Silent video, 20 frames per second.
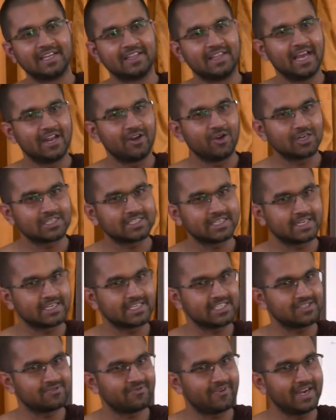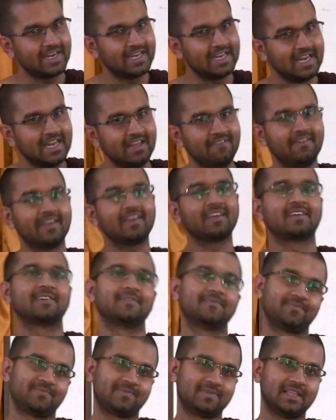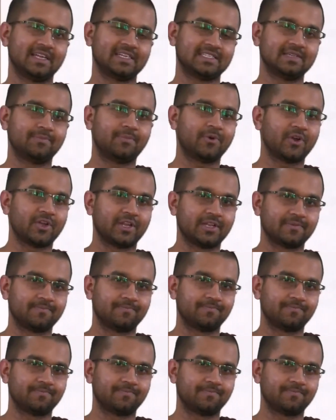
They are not satisfied living. That's the point.